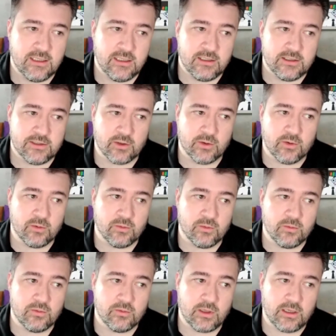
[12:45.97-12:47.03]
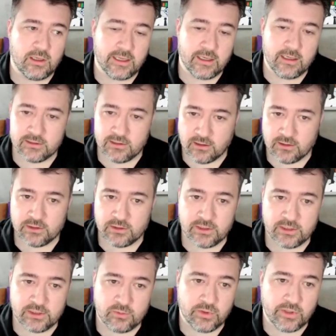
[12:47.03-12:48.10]
So analyze login
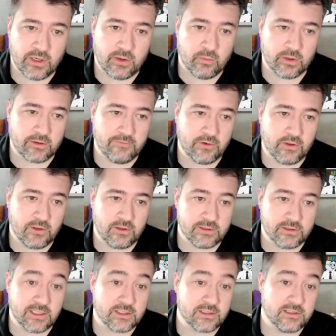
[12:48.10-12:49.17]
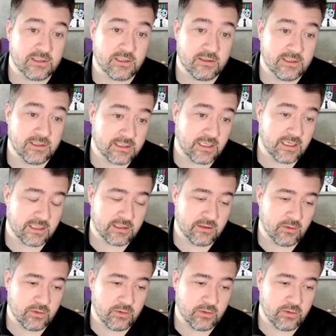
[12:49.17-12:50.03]
duration will not work for sessions that are disconnected,